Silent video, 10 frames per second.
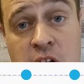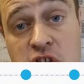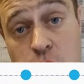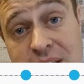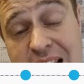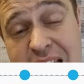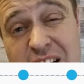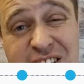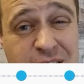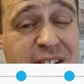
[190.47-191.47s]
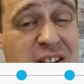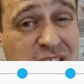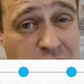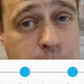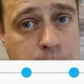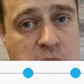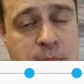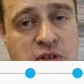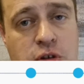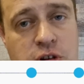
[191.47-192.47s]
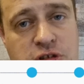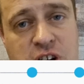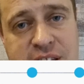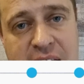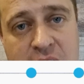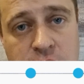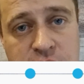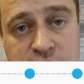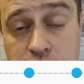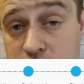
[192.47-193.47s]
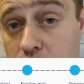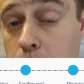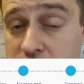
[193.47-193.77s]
So again, I did think it was a little bit premature to shut the area so soon